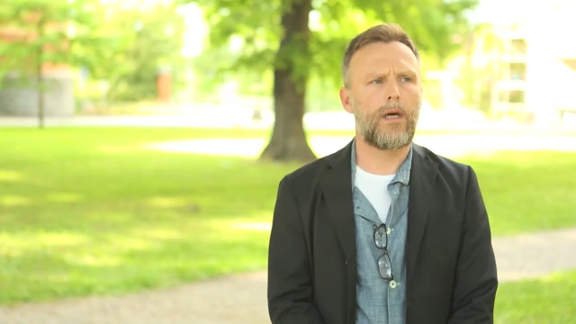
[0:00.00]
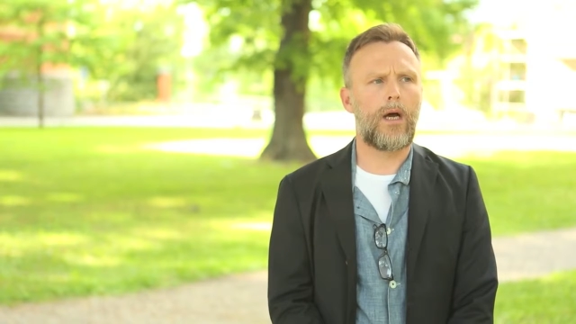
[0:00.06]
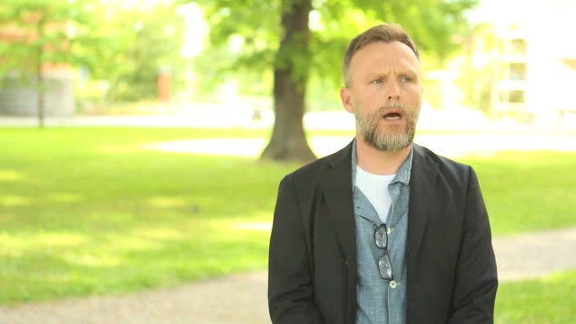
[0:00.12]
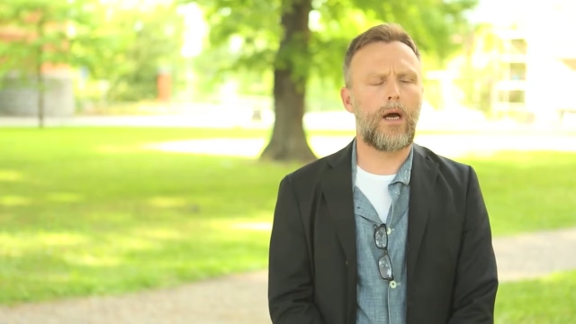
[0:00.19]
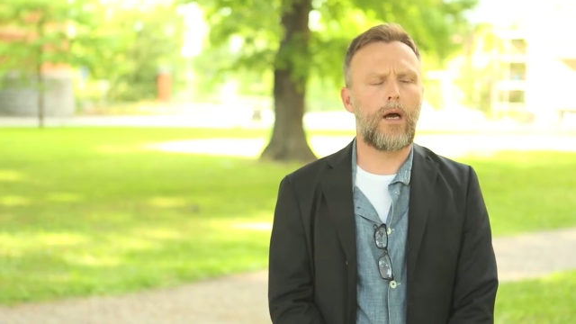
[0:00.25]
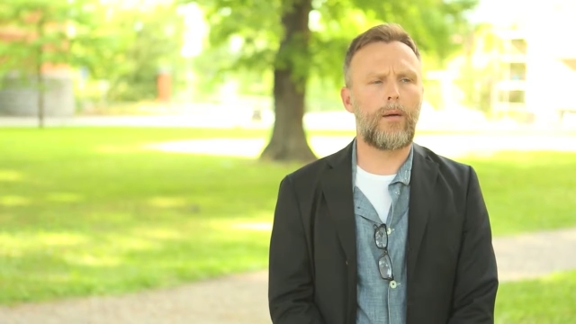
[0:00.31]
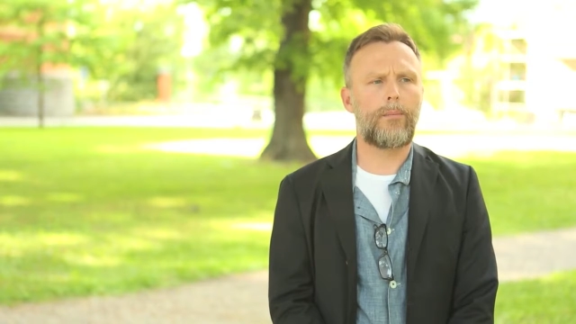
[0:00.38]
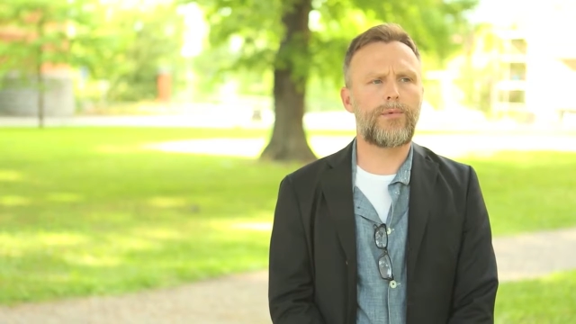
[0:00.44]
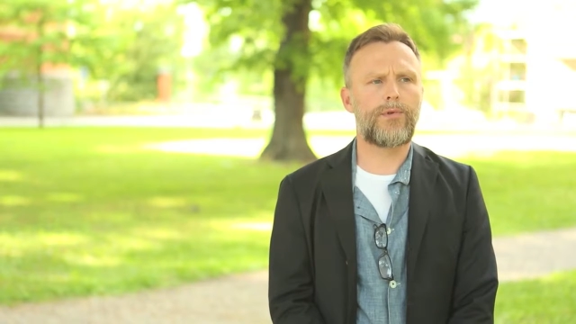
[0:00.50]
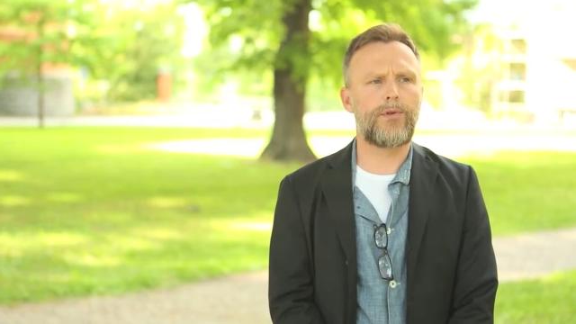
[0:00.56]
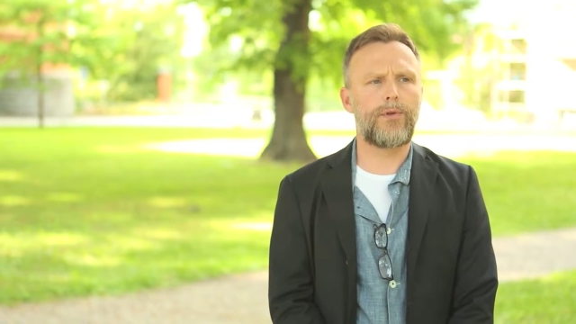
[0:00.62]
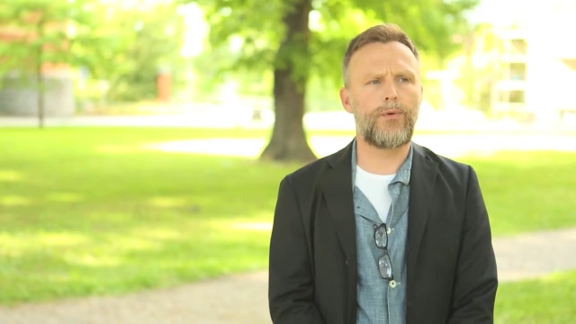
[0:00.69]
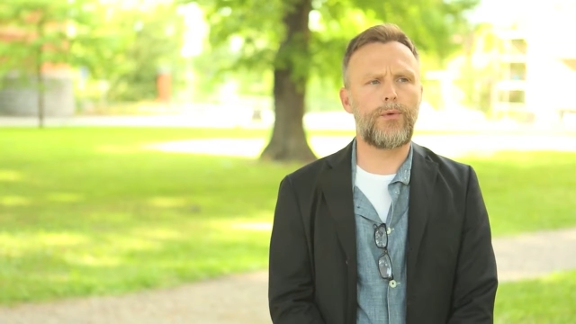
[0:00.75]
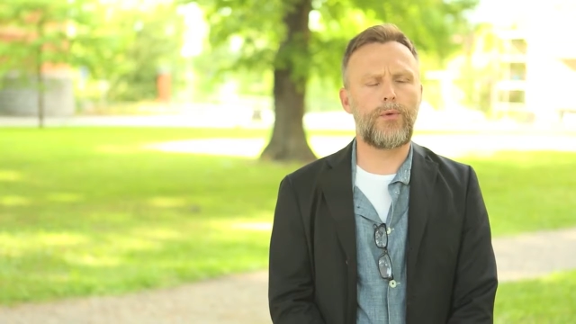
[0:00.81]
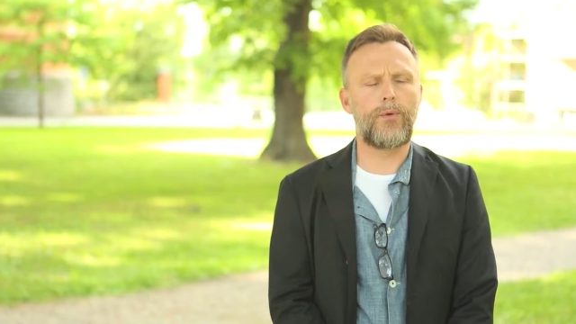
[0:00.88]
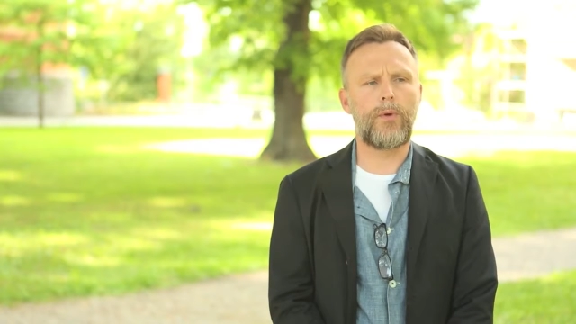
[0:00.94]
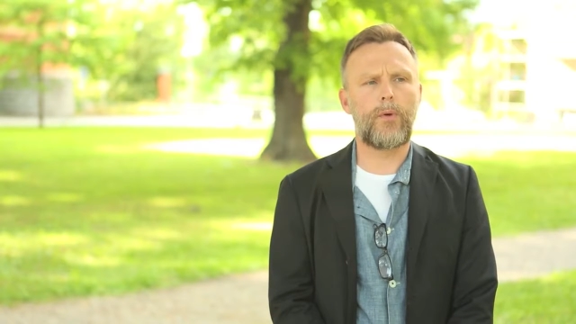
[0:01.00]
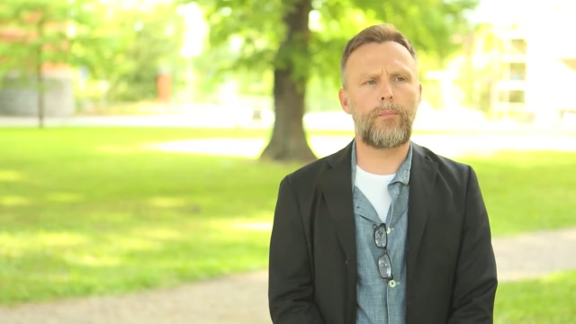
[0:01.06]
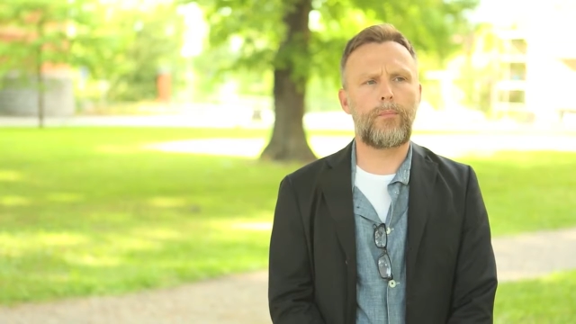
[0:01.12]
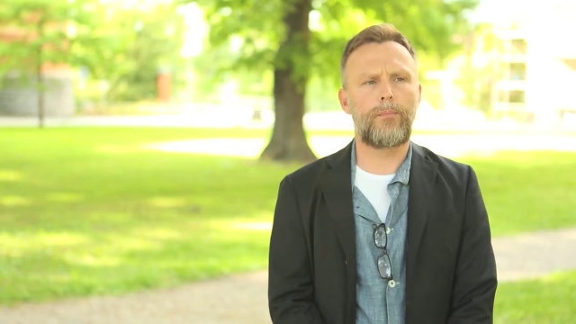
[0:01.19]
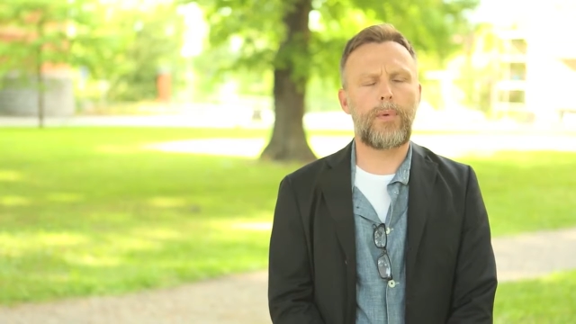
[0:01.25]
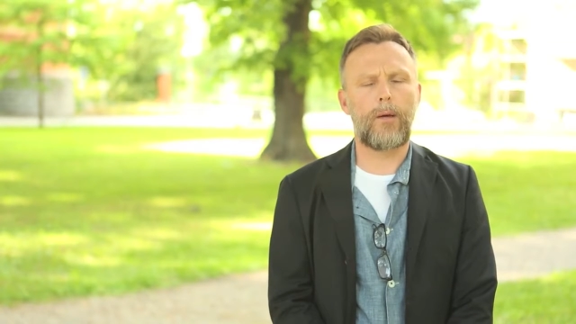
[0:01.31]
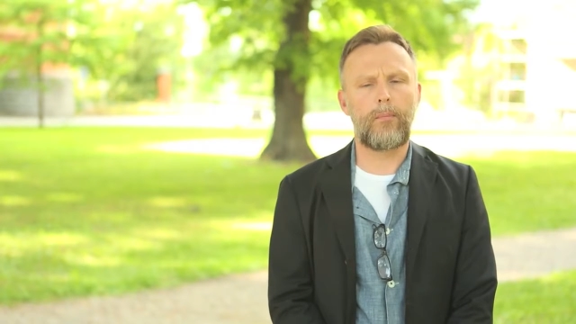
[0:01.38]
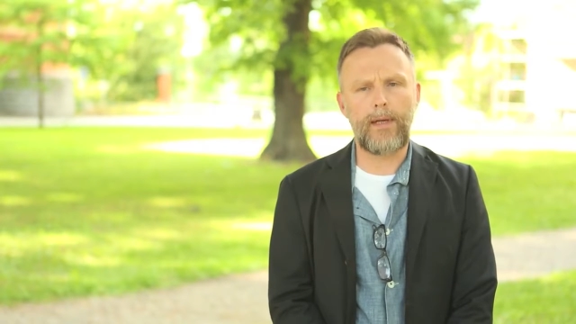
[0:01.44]
to
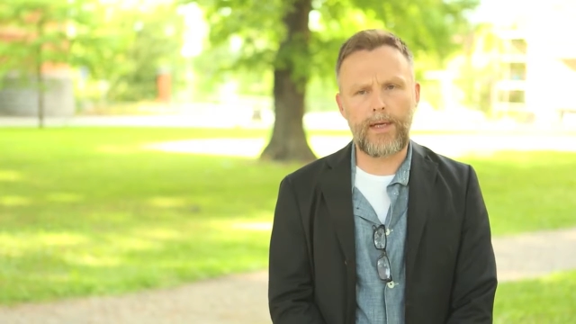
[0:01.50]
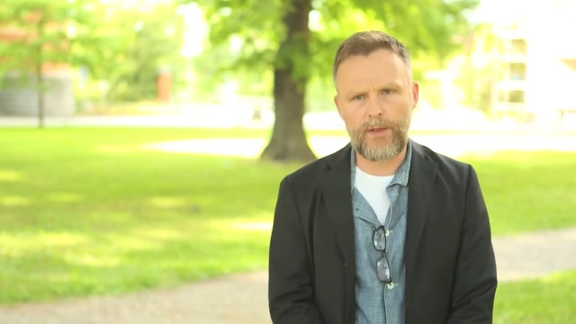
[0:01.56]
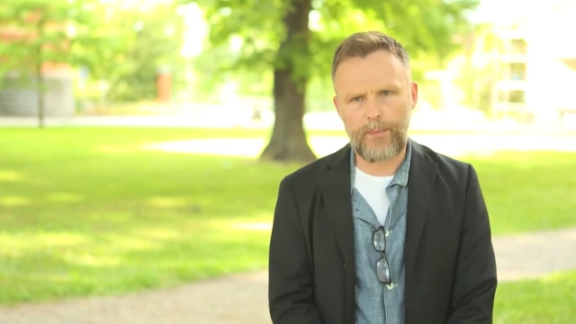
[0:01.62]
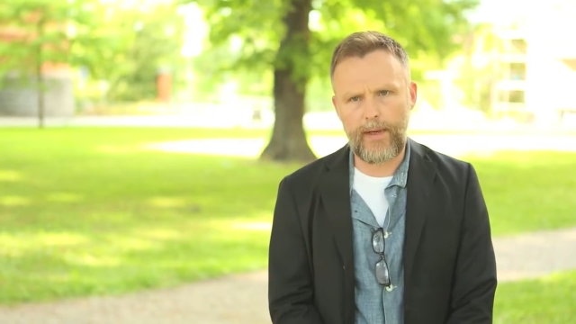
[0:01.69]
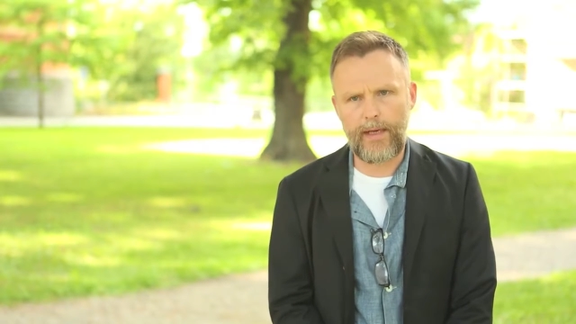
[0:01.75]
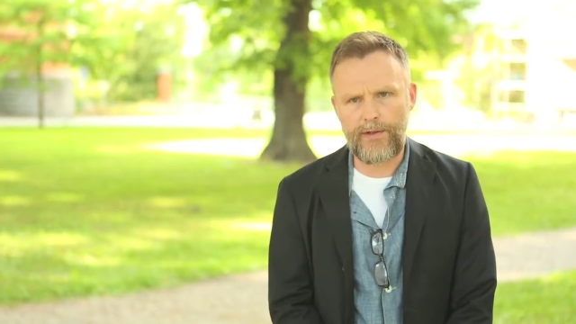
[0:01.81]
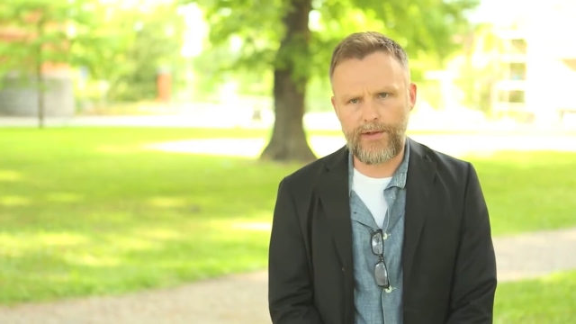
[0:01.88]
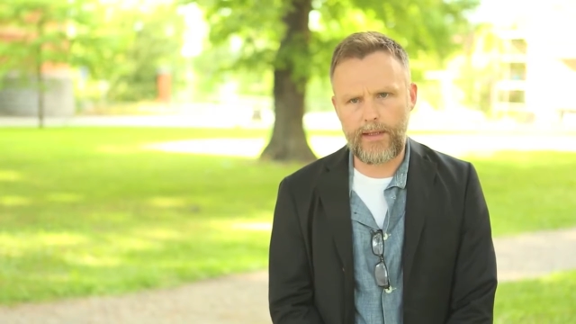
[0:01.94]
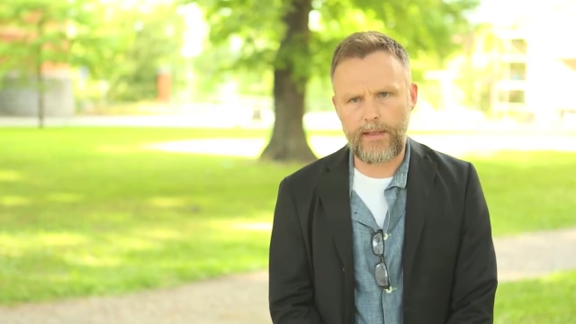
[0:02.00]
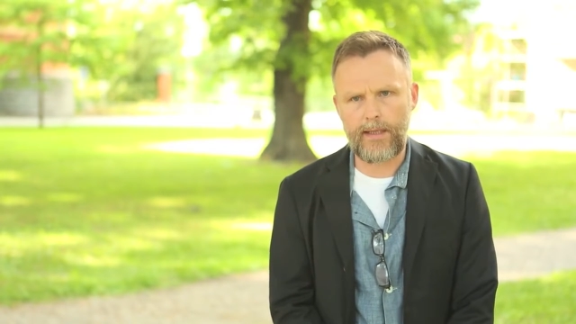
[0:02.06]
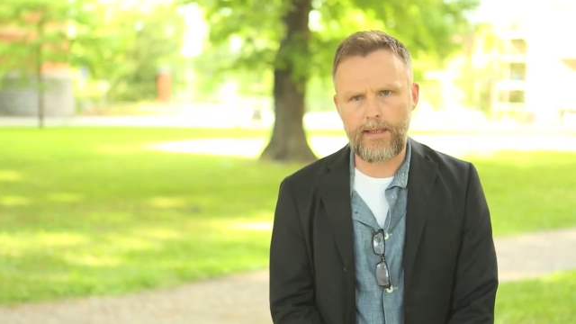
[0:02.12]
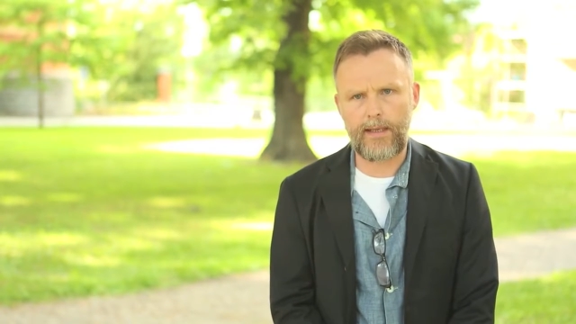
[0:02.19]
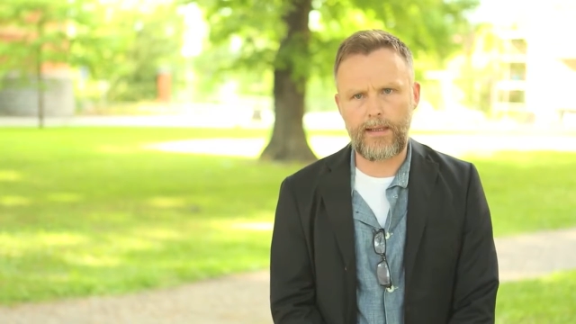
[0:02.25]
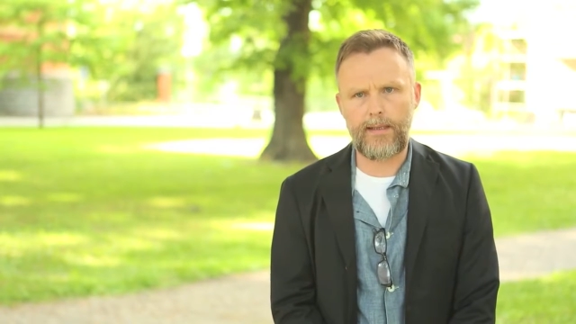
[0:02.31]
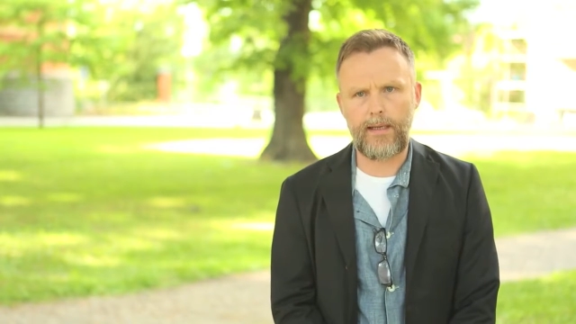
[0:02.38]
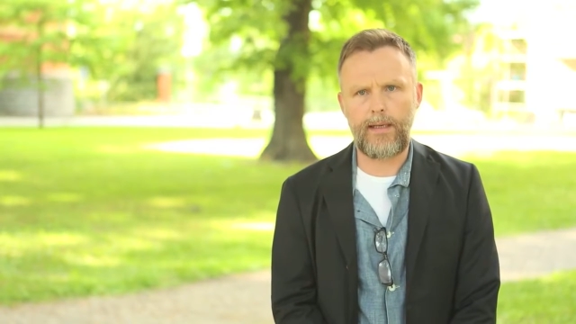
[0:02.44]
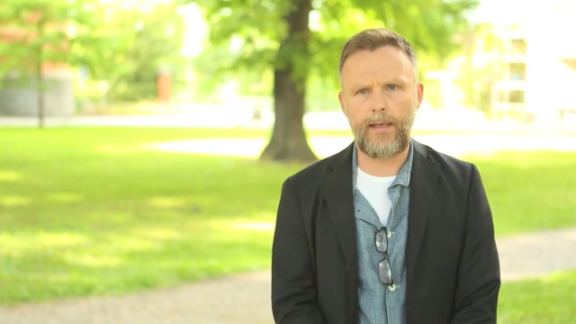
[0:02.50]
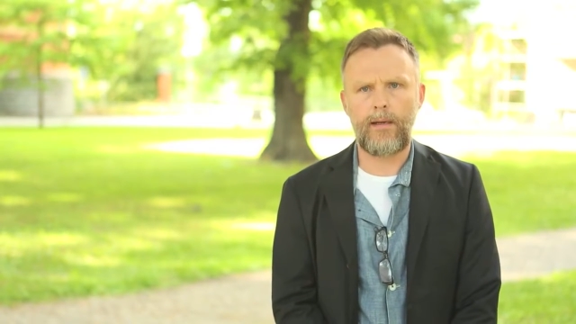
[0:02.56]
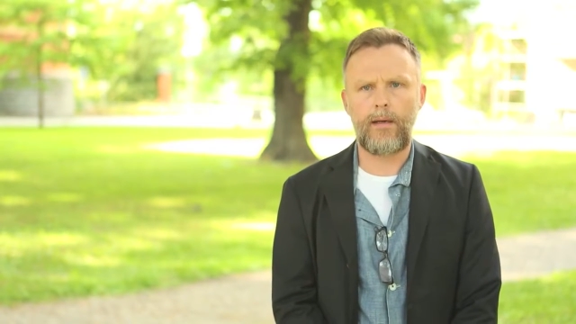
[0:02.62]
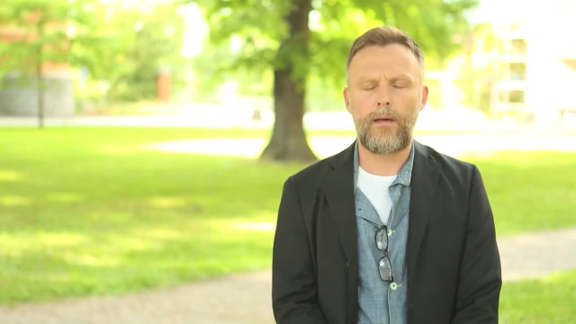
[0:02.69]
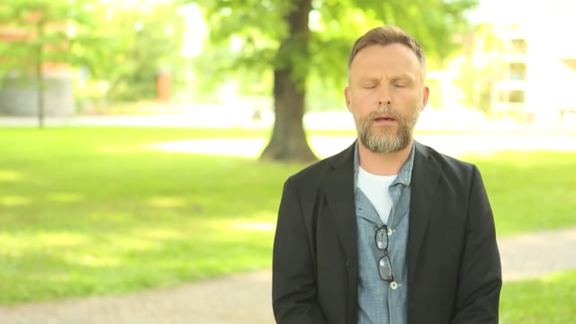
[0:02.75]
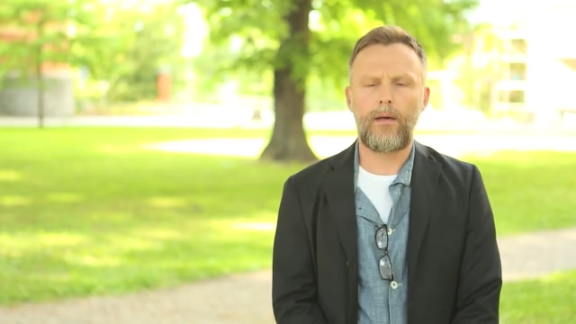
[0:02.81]
public space in the city,